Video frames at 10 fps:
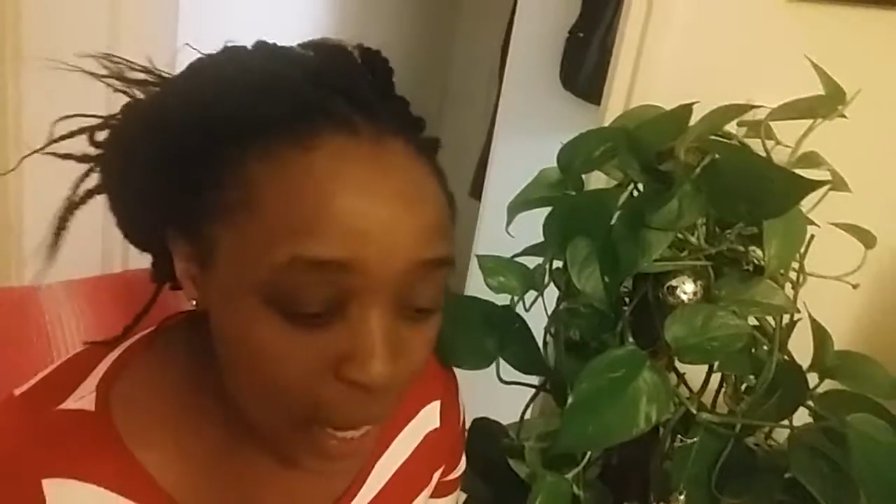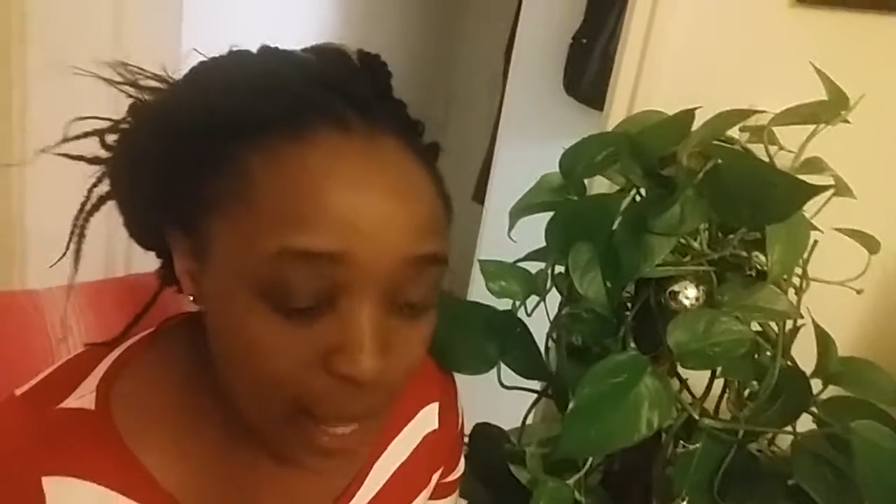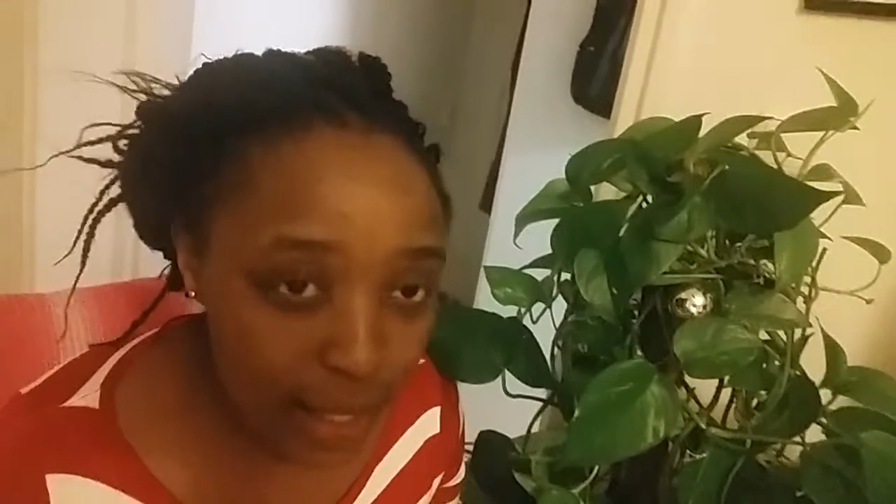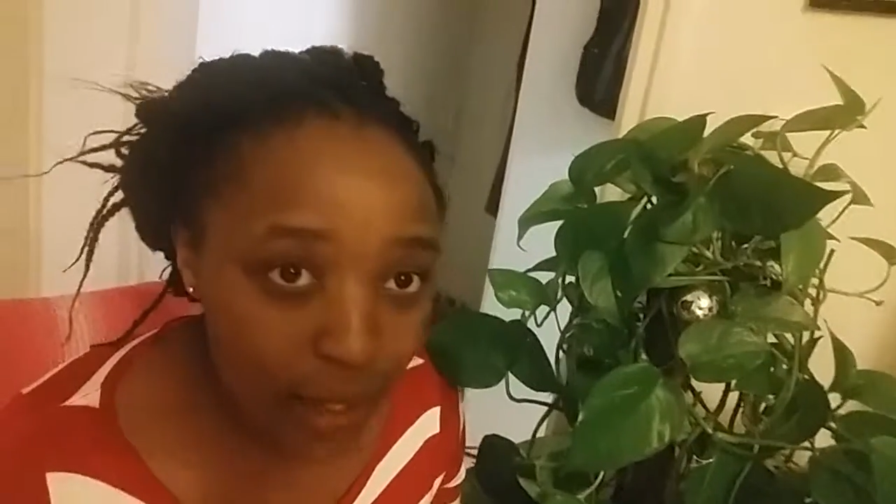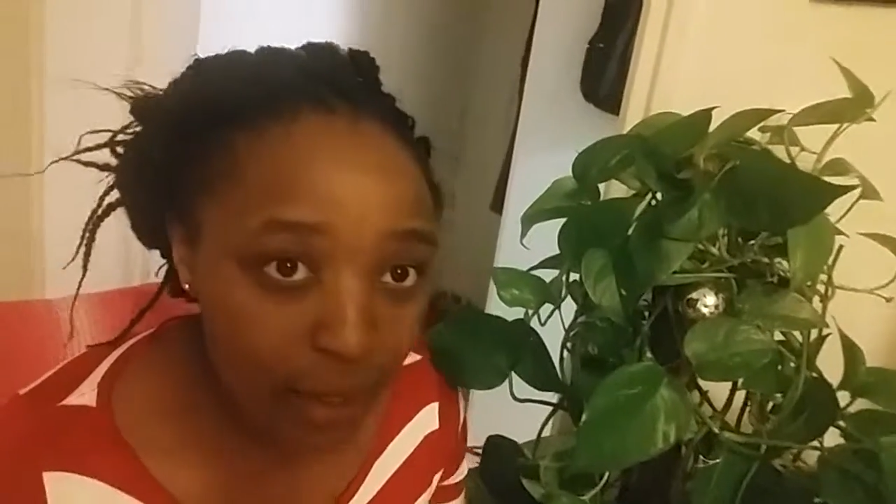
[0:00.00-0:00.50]

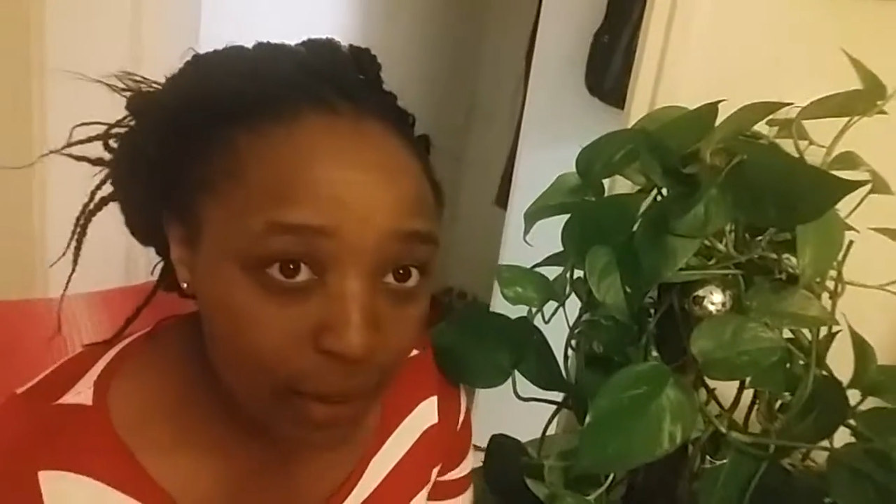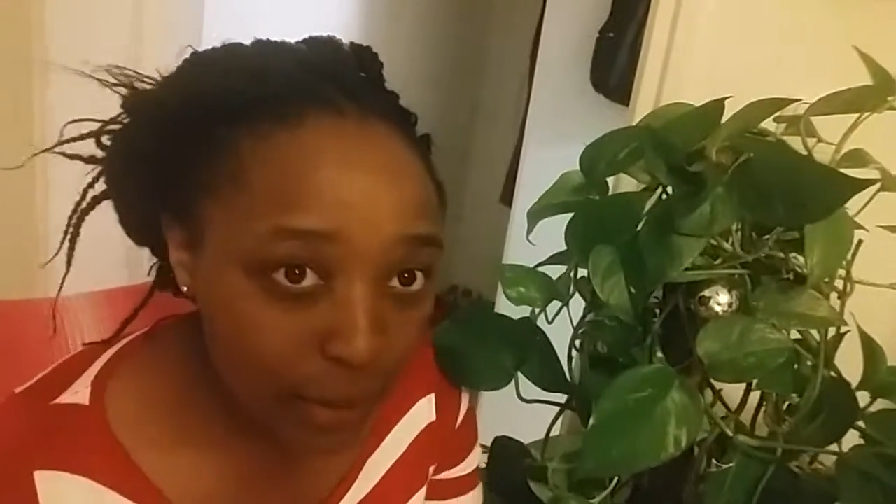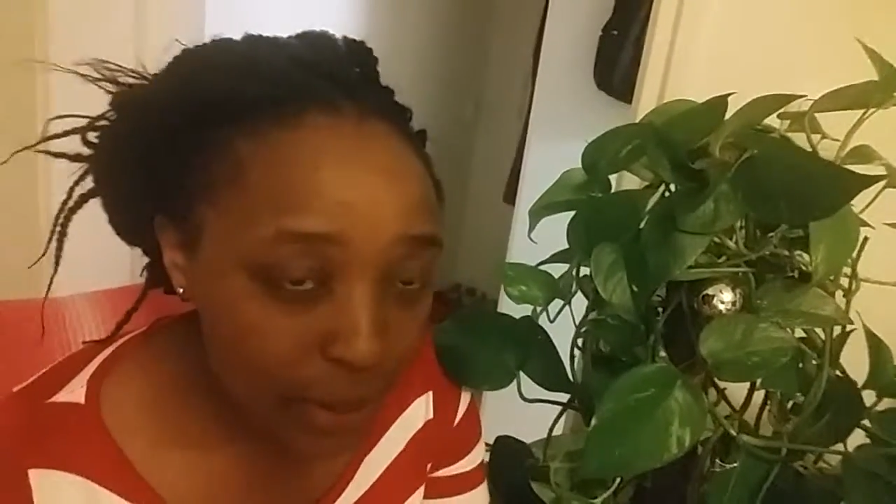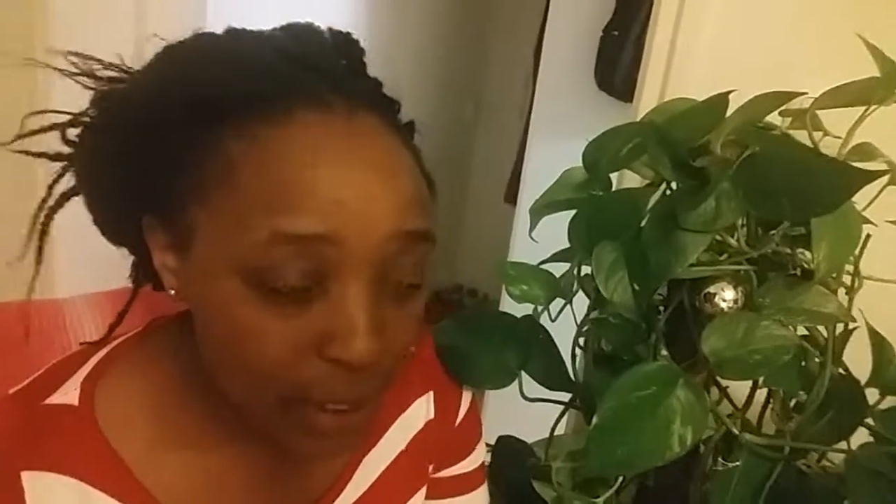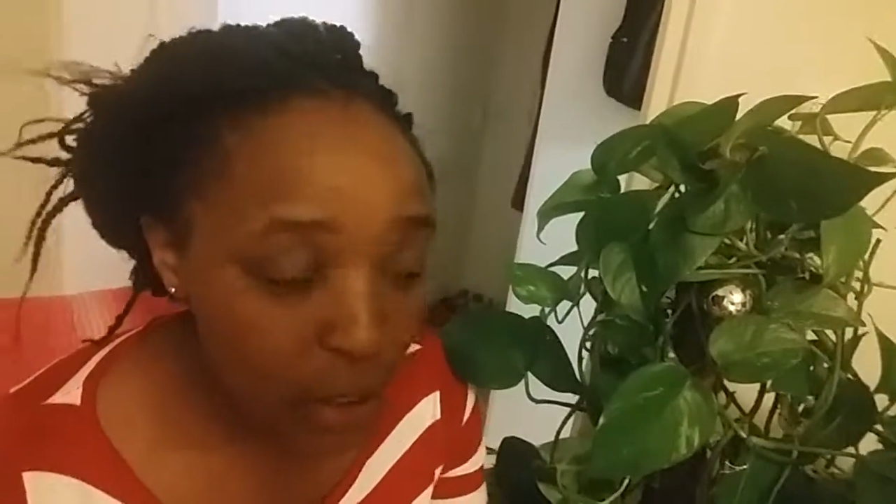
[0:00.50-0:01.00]
other
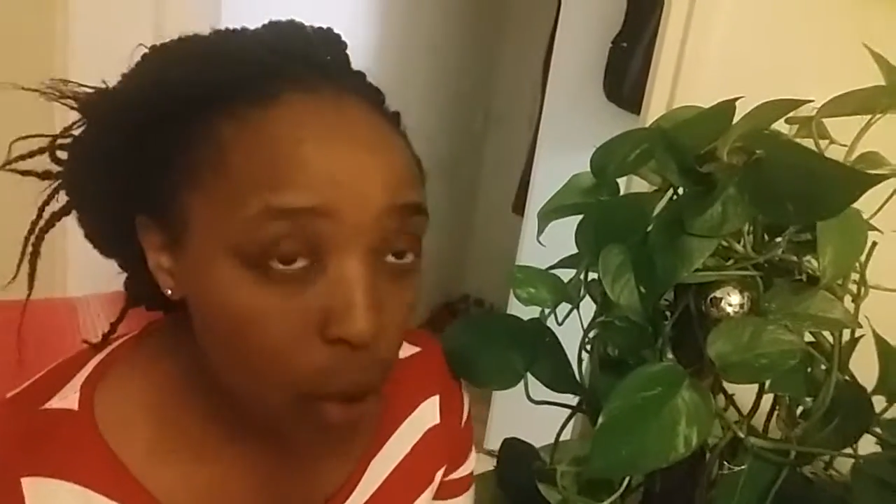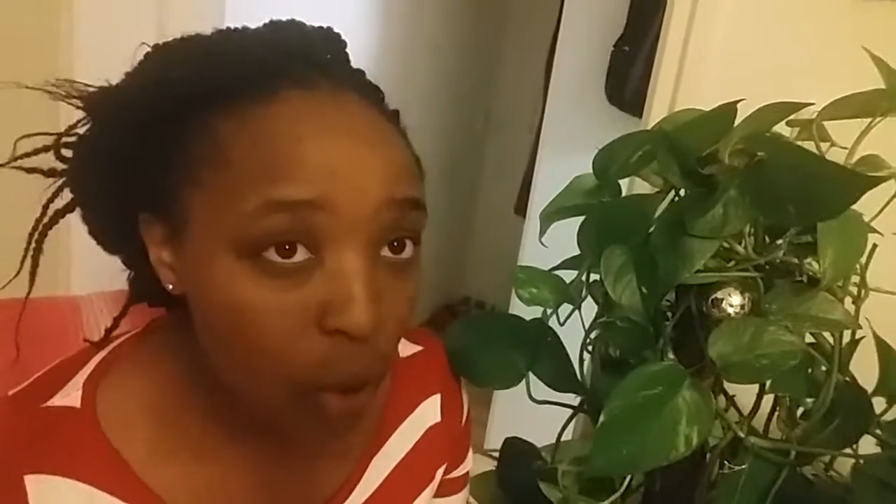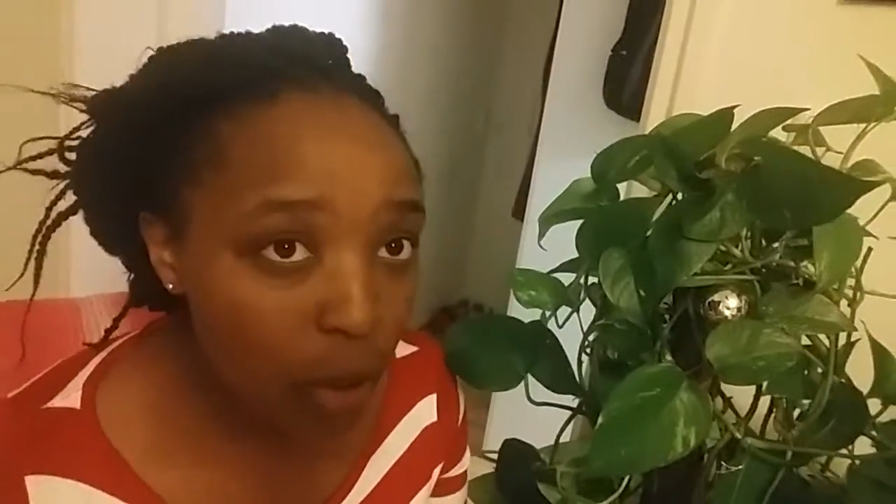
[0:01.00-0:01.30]
critical